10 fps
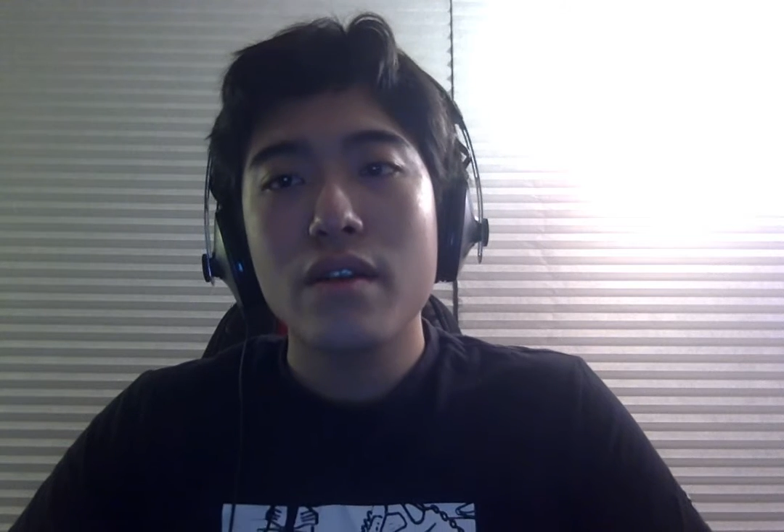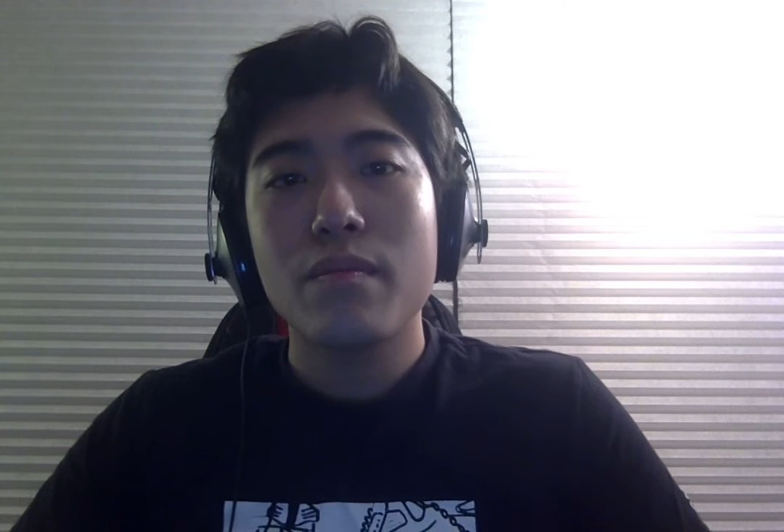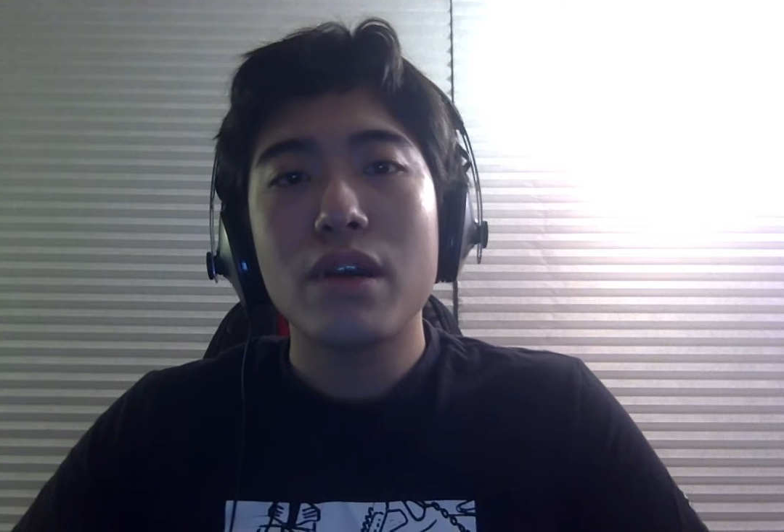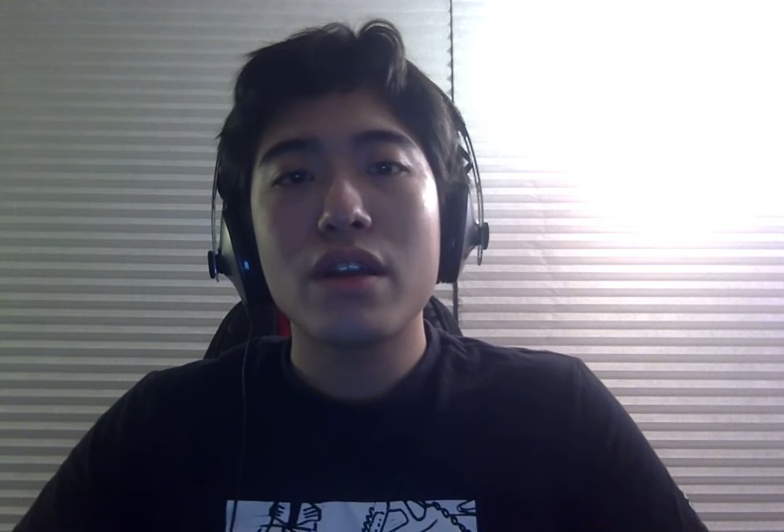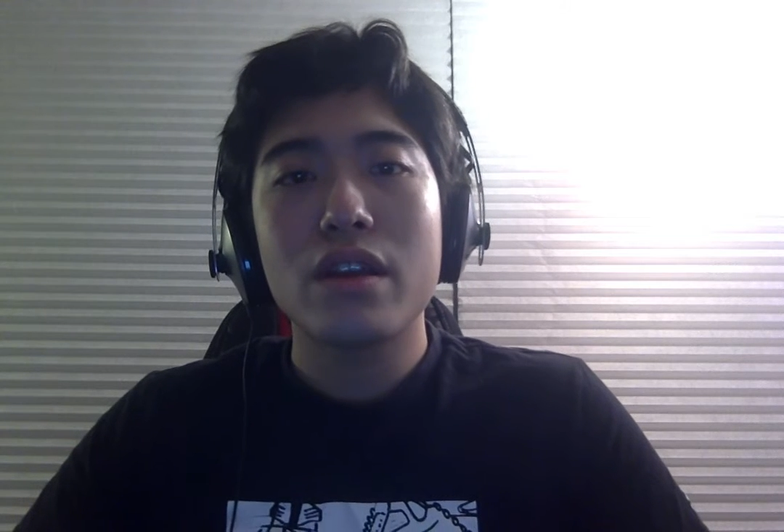
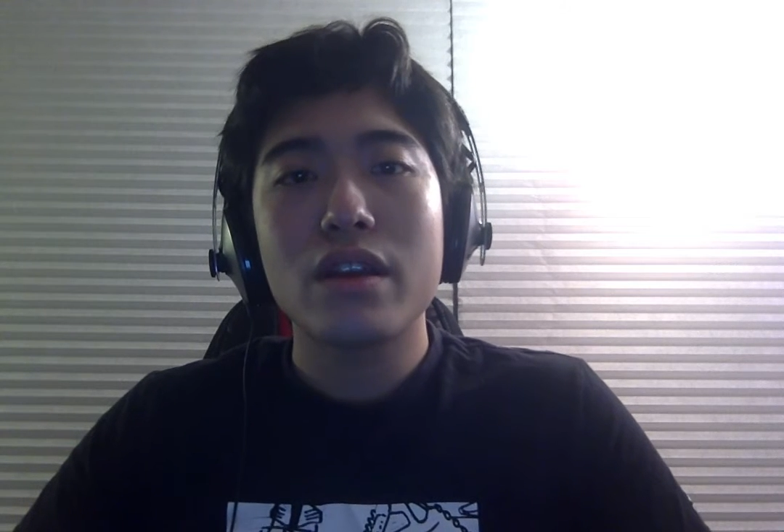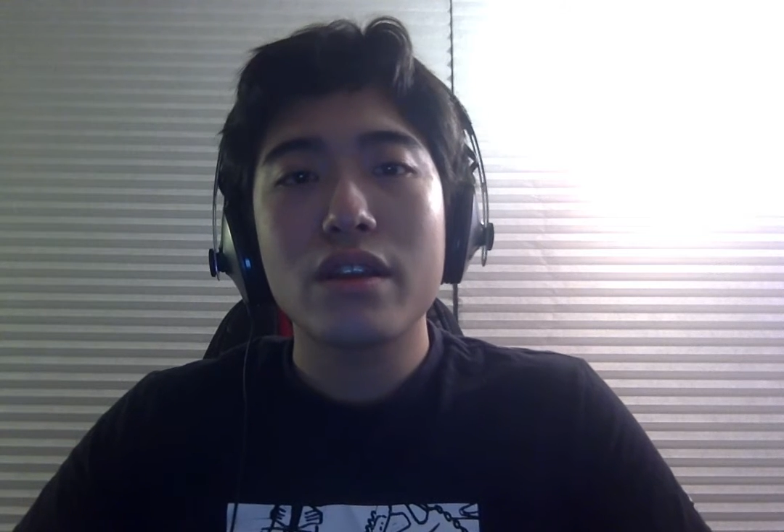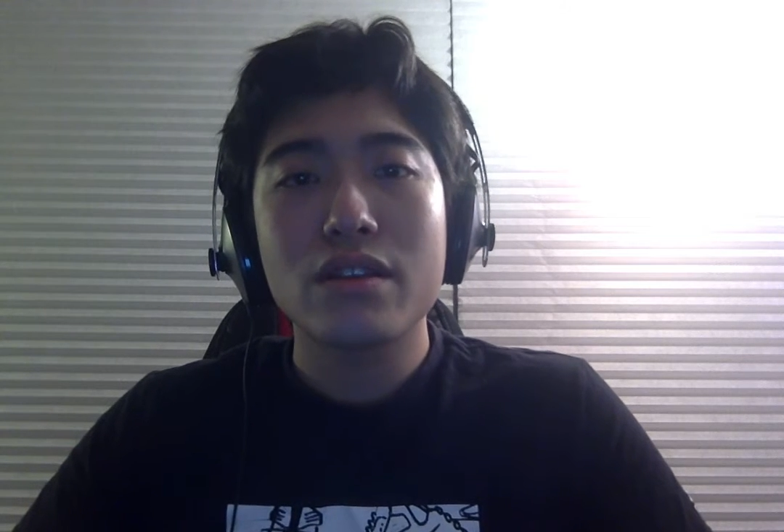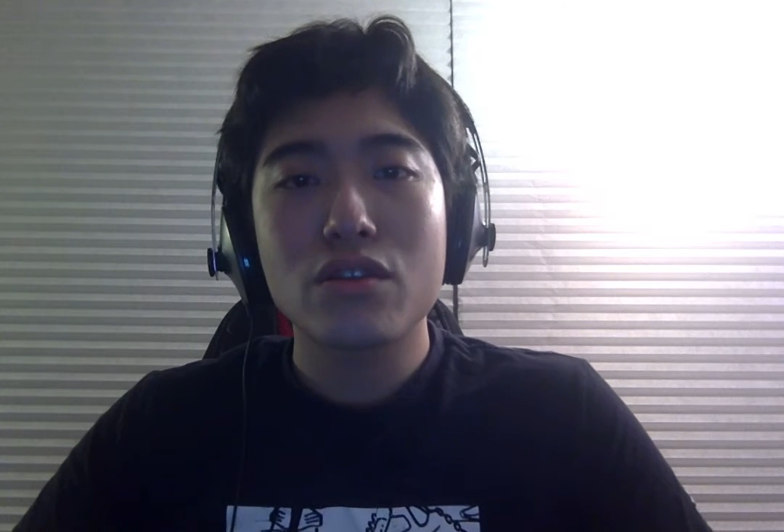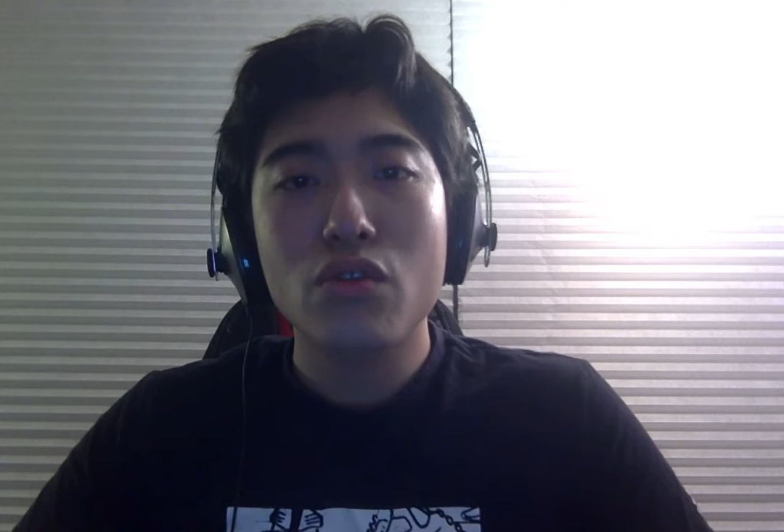but it
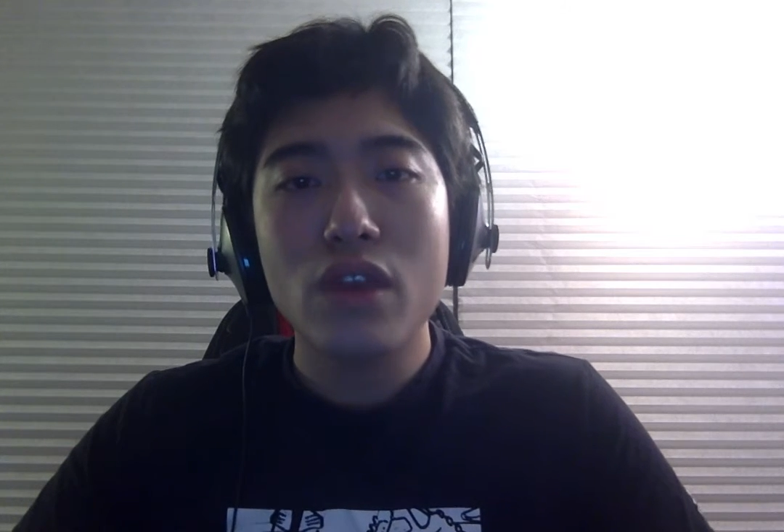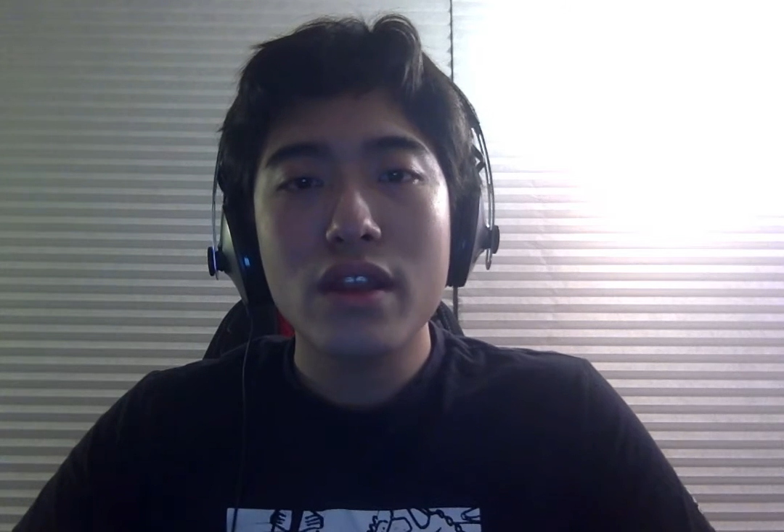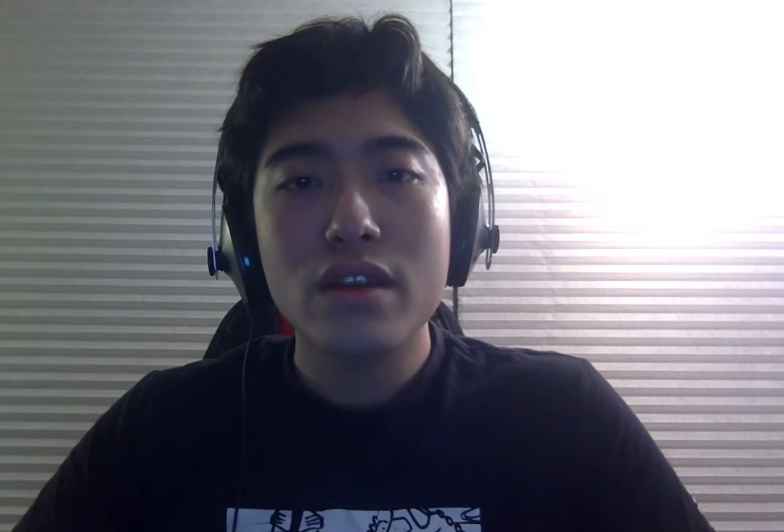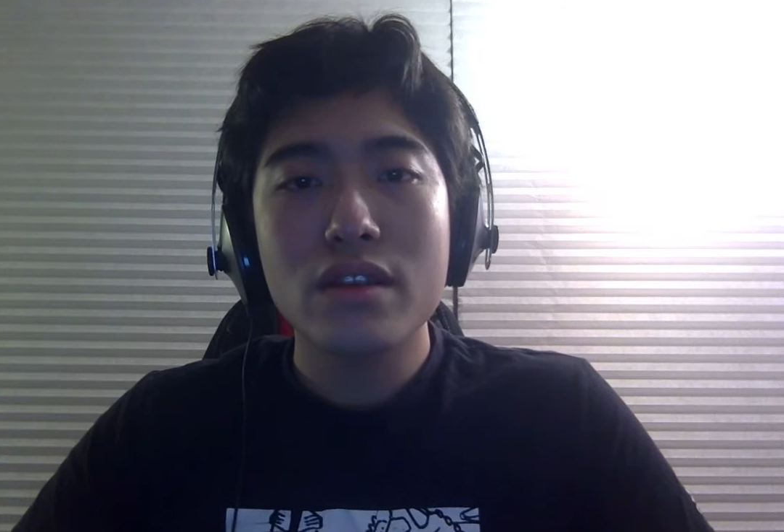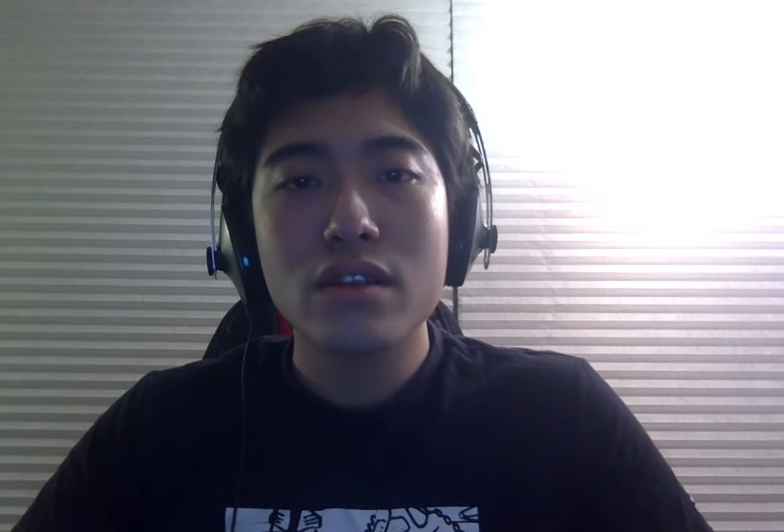is correct
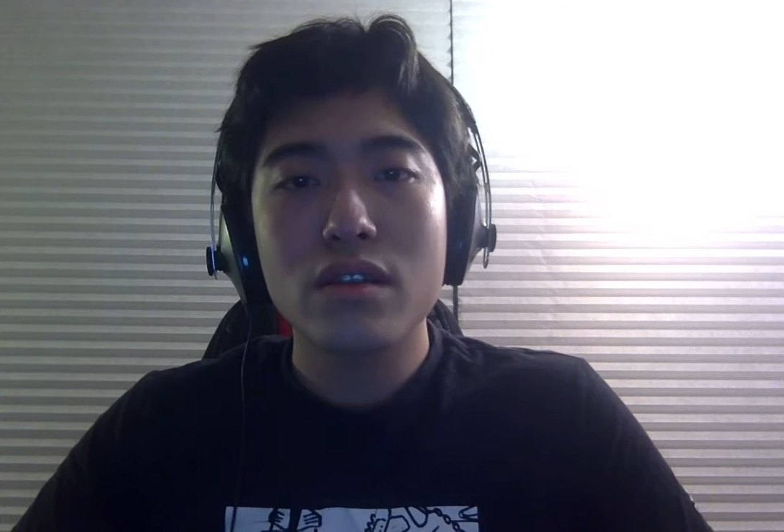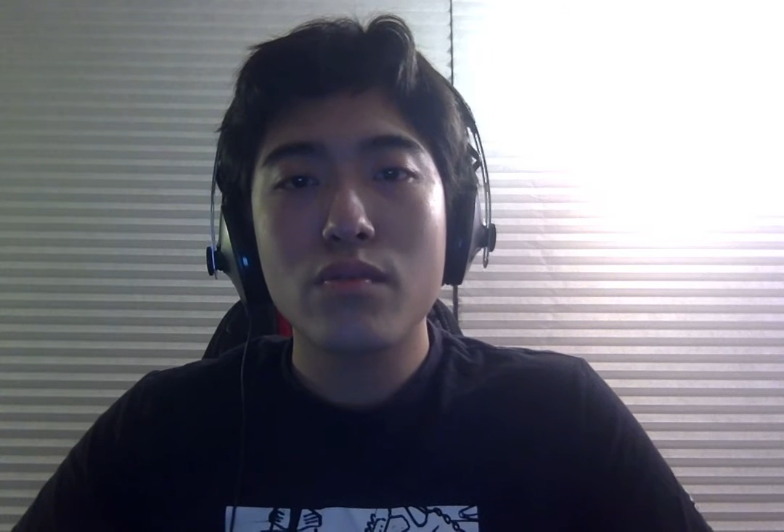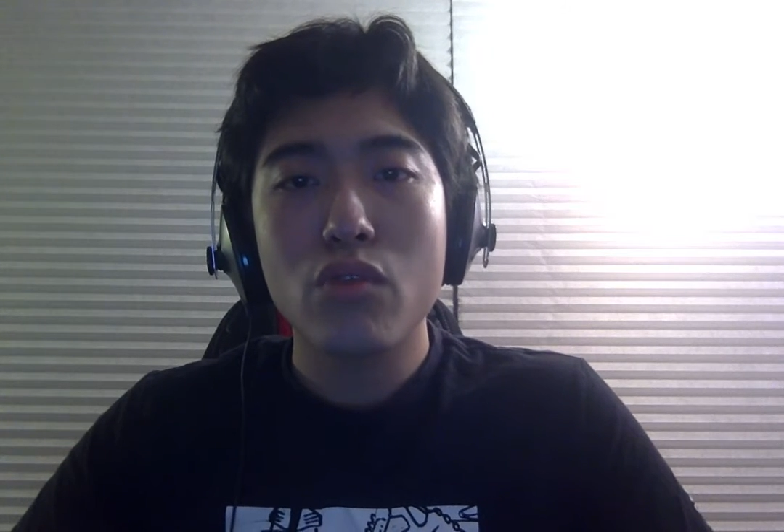in the